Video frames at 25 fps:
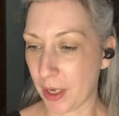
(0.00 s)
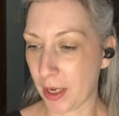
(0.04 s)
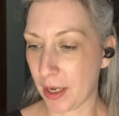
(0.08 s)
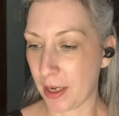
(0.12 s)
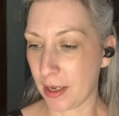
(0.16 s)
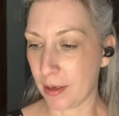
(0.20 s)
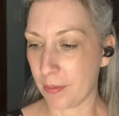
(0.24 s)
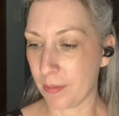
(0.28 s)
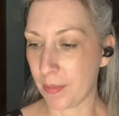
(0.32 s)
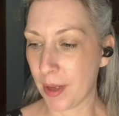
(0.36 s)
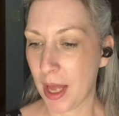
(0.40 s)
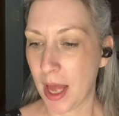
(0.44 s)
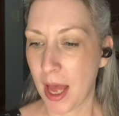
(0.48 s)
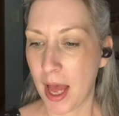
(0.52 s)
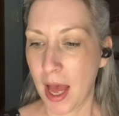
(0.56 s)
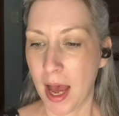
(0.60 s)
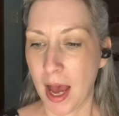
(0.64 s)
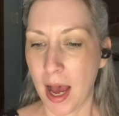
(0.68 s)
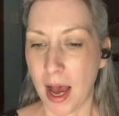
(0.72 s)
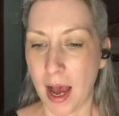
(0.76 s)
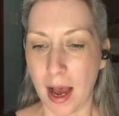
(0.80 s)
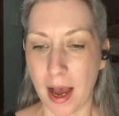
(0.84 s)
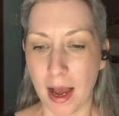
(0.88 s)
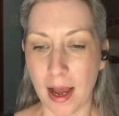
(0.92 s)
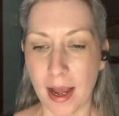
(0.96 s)
Um,
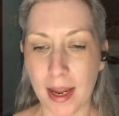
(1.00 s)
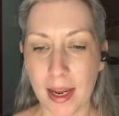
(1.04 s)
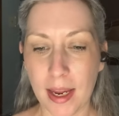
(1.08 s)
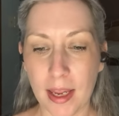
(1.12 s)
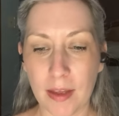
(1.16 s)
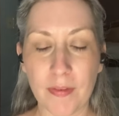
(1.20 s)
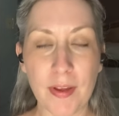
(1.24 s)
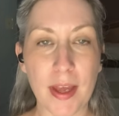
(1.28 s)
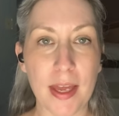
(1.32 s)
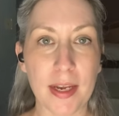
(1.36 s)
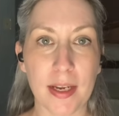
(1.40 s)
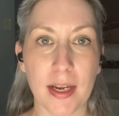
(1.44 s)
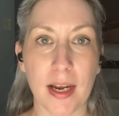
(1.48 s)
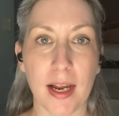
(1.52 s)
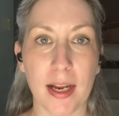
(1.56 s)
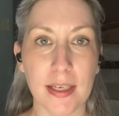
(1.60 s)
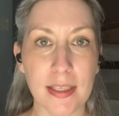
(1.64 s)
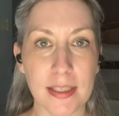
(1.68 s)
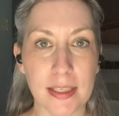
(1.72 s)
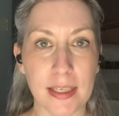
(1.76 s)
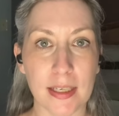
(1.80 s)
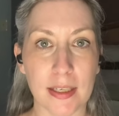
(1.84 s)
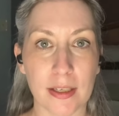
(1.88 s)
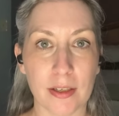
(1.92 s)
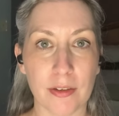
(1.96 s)
I have had an
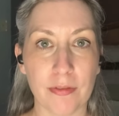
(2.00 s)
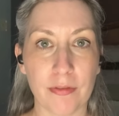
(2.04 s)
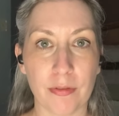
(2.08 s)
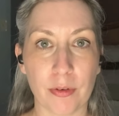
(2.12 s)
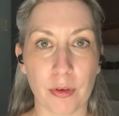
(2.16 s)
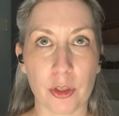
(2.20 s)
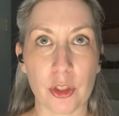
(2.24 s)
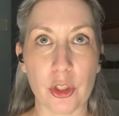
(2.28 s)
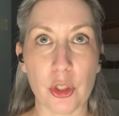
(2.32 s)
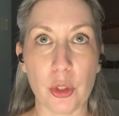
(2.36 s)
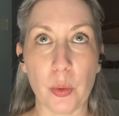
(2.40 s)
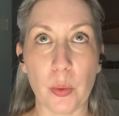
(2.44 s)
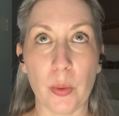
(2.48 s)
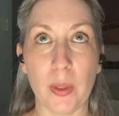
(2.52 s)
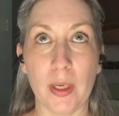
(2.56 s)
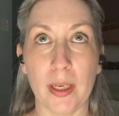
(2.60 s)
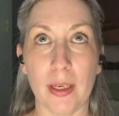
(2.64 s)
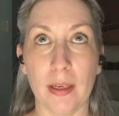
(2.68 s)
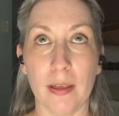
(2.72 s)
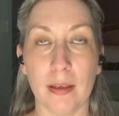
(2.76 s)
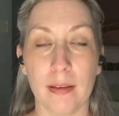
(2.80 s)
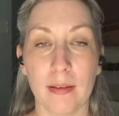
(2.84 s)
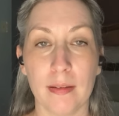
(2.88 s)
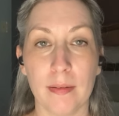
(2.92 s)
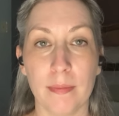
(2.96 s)
idea for
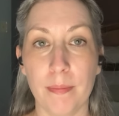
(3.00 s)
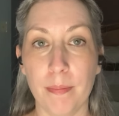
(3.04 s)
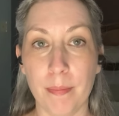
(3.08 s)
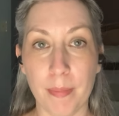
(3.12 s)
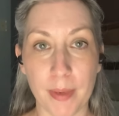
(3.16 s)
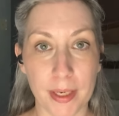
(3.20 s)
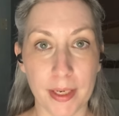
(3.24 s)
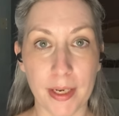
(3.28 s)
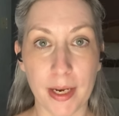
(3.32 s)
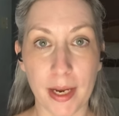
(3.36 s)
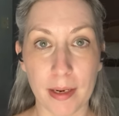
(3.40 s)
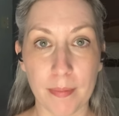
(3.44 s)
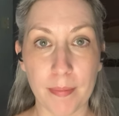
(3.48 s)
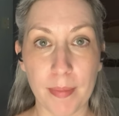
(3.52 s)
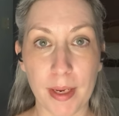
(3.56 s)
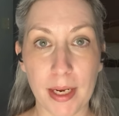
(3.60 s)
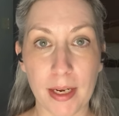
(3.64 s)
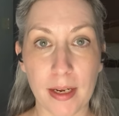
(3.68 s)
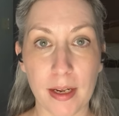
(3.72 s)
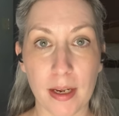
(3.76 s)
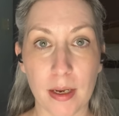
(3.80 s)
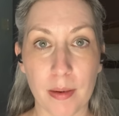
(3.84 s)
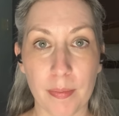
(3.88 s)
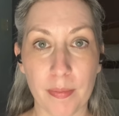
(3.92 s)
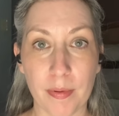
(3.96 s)
doing midnight
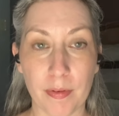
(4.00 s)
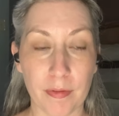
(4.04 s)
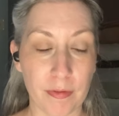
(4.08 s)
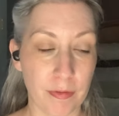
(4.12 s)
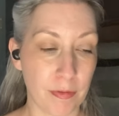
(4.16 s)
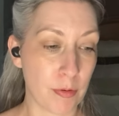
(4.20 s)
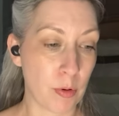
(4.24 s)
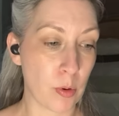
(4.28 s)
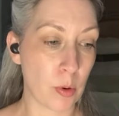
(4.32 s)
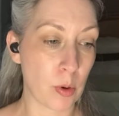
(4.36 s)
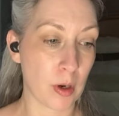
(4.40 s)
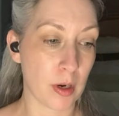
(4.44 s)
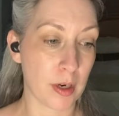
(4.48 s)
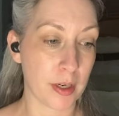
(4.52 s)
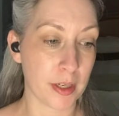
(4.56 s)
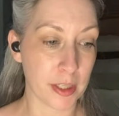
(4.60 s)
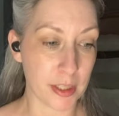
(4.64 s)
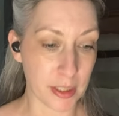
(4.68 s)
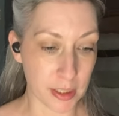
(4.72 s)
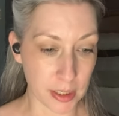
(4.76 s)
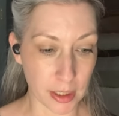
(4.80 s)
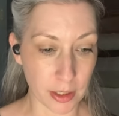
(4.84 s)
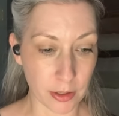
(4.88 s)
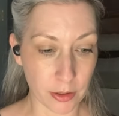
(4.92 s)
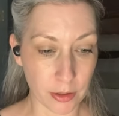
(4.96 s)
makeup for
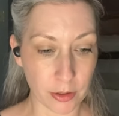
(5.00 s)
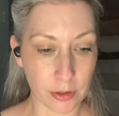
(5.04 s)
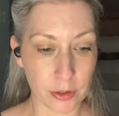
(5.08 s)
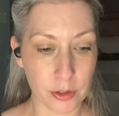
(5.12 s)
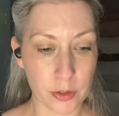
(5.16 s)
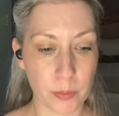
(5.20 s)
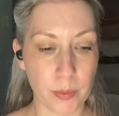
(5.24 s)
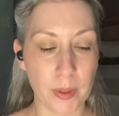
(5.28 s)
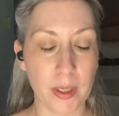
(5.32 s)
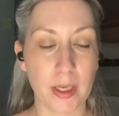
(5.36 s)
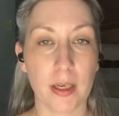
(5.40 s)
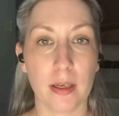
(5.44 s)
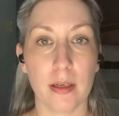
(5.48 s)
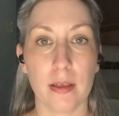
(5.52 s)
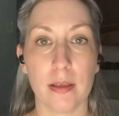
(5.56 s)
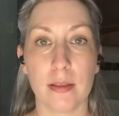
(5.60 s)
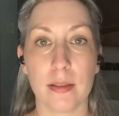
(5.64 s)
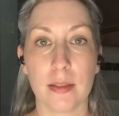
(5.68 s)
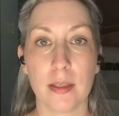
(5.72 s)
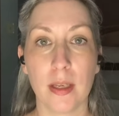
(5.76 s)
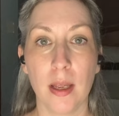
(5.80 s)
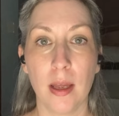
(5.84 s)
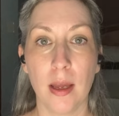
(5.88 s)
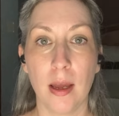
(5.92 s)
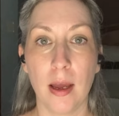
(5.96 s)
years
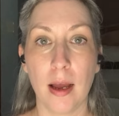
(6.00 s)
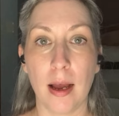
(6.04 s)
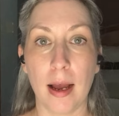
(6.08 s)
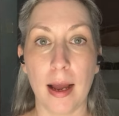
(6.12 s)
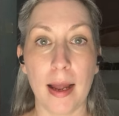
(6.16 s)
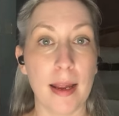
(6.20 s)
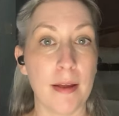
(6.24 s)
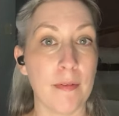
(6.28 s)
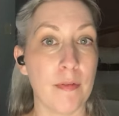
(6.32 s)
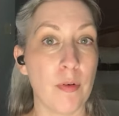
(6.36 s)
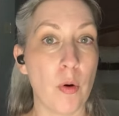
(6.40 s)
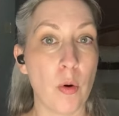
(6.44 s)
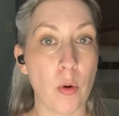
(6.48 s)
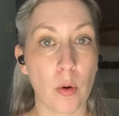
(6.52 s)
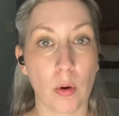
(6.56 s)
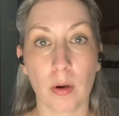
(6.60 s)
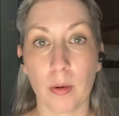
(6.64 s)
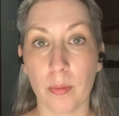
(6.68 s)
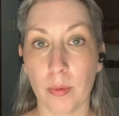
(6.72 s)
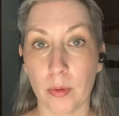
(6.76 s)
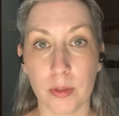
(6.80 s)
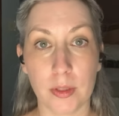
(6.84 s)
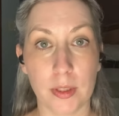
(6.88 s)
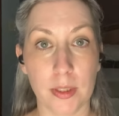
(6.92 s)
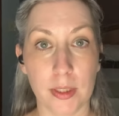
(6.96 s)
because I have
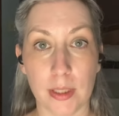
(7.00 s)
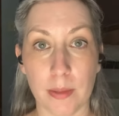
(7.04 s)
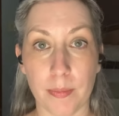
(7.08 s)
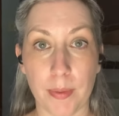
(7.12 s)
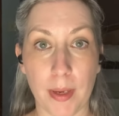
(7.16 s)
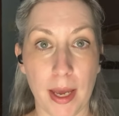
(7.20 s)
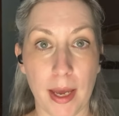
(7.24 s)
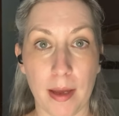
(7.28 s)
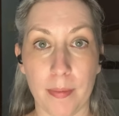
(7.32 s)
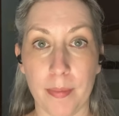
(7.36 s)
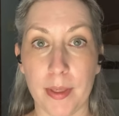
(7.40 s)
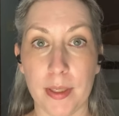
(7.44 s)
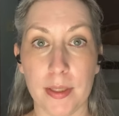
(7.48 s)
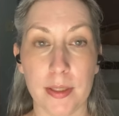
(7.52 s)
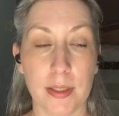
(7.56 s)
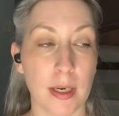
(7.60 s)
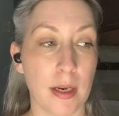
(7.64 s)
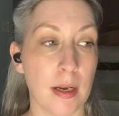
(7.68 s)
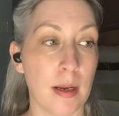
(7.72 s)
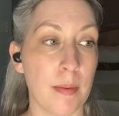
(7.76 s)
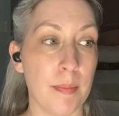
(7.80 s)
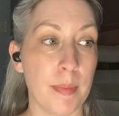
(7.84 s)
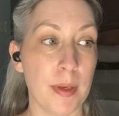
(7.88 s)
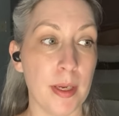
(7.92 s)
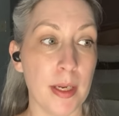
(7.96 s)
horrible sleep habits.
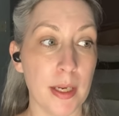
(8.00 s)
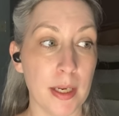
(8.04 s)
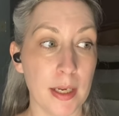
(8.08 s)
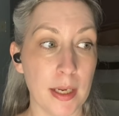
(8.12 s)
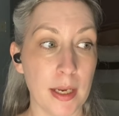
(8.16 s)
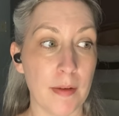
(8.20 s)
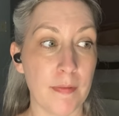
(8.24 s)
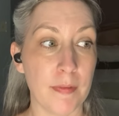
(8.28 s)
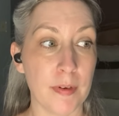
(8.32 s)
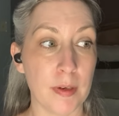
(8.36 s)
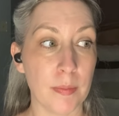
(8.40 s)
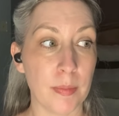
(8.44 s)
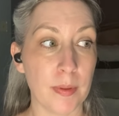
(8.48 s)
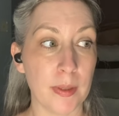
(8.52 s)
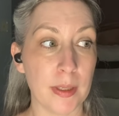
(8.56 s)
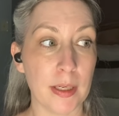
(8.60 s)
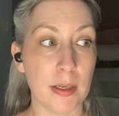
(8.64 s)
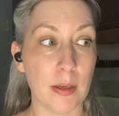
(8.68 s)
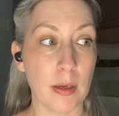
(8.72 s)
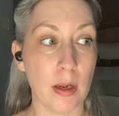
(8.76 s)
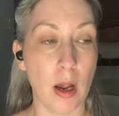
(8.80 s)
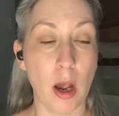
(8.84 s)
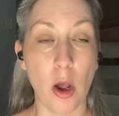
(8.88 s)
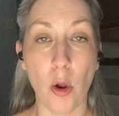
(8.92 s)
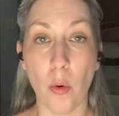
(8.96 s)
I'm
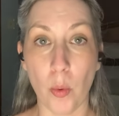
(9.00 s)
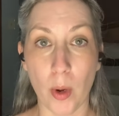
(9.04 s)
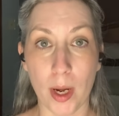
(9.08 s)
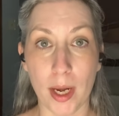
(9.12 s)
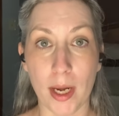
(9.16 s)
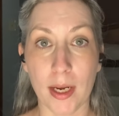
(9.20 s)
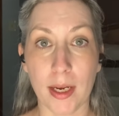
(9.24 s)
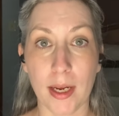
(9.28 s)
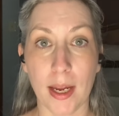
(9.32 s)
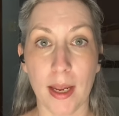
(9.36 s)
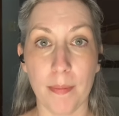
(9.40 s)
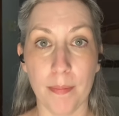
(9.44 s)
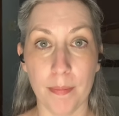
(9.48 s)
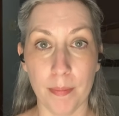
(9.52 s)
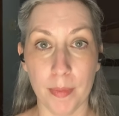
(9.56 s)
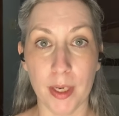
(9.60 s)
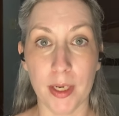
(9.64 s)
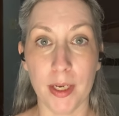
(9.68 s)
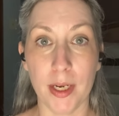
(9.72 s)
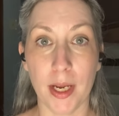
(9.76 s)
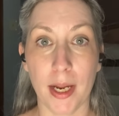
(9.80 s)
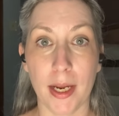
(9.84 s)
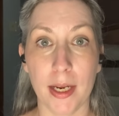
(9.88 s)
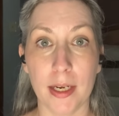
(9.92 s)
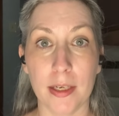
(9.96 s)
inevitably awake at
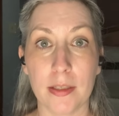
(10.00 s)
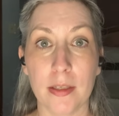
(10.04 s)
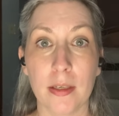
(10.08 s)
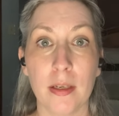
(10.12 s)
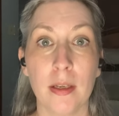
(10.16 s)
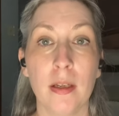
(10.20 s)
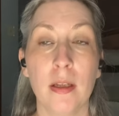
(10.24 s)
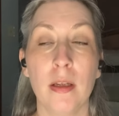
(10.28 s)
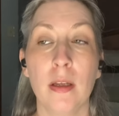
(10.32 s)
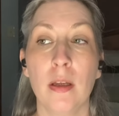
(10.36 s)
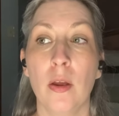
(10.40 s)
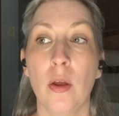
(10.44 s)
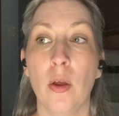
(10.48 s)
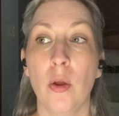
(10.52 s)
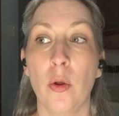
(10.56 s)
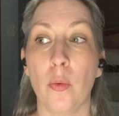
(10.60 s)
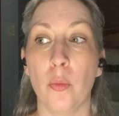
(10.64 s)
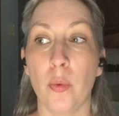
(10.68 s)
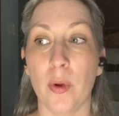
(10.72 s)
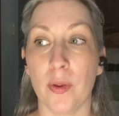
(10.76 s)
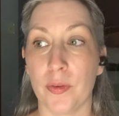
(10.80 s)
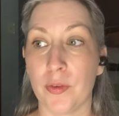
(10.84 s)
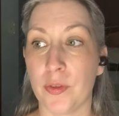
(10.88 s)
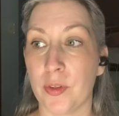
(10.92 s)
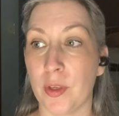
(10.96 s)
midnight
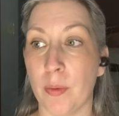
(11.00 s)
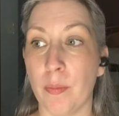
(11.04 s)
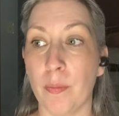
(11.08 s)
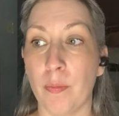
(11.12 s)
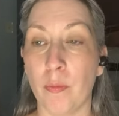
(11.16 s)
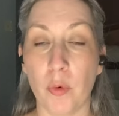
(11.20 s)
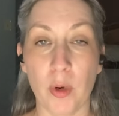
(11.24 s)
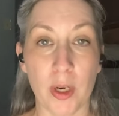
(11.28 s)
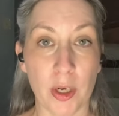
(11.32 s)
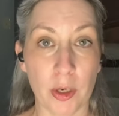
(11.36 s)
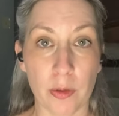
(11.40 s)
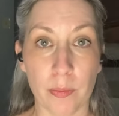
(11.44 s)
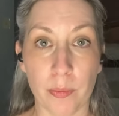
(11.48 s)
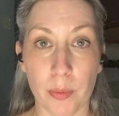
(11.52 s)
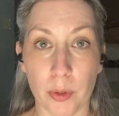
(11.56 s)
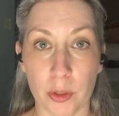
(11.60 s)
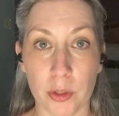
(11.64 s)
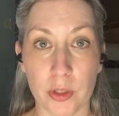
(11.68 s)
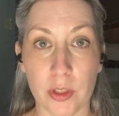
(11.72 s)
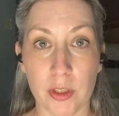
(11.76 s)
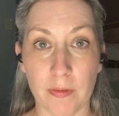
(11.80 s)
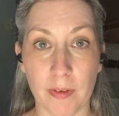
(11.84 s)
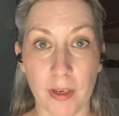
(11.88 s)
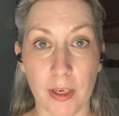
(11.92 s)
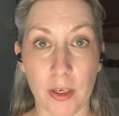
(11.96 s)
with some weird
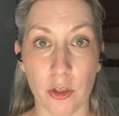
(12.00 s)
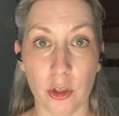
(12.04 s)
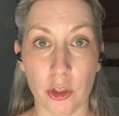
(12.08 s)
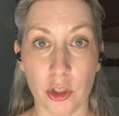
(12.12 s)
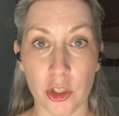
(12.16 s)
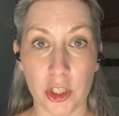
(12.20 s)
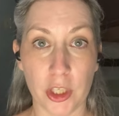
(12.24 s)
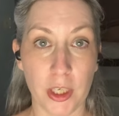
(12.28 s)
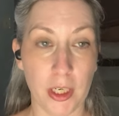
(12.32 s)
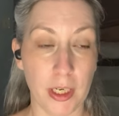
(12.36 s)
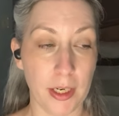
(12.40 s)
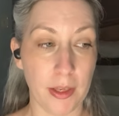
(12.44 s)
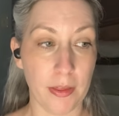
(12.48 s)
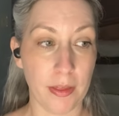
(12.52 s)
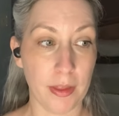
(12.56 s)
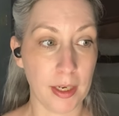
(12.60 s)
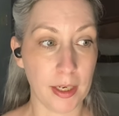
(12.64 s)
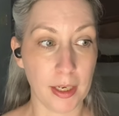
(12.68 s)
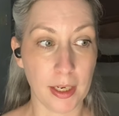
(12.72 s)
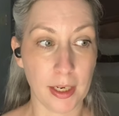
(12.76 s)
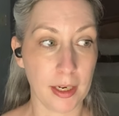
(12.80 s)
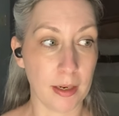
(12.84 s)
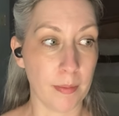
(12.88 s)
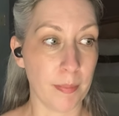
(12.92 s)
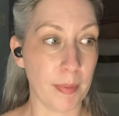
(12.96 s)
burst of energy
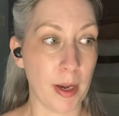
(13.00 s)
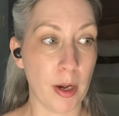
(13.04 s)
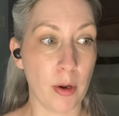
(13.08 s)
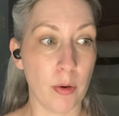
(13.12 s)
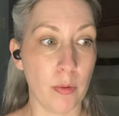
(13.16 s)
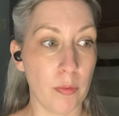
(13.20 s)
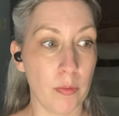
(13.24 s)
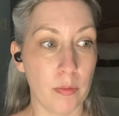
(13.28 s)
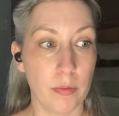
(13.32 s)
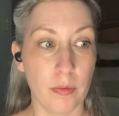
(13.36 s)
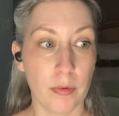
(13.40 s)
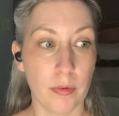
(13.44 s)
thinking about